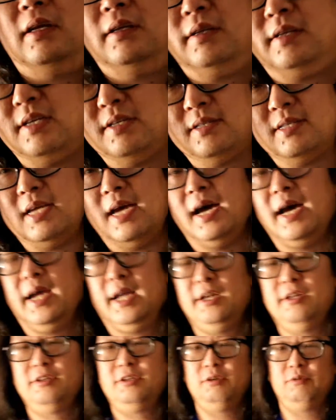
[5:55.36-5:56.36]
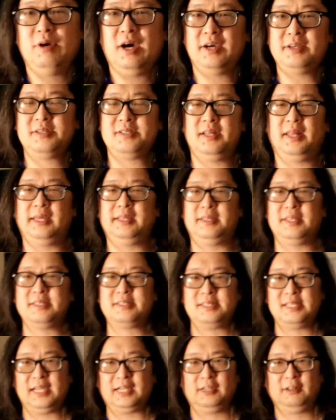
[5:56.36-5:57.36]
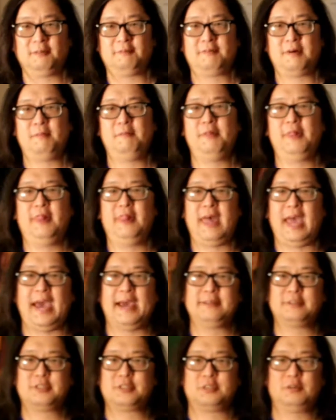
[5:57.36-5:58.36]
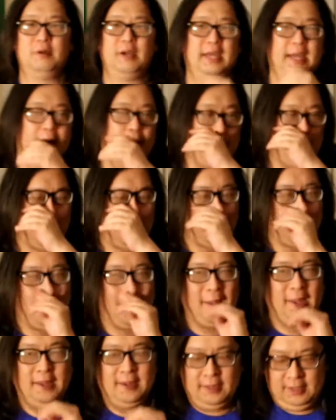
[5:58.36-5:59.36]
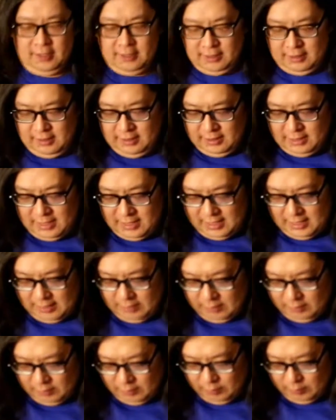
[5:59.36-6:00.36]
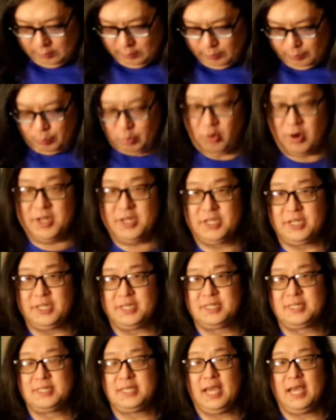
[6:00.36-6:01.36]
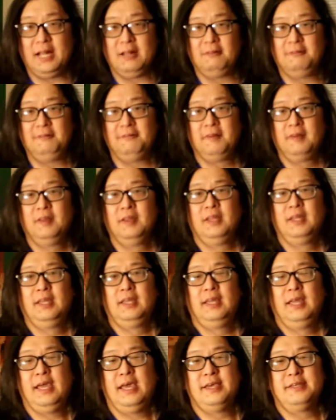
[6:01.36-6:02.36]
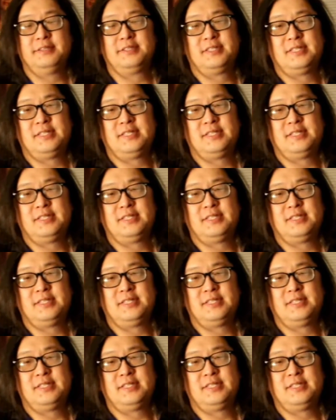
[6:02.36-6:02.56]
designed to isolate the signal from that string. The bridge itself has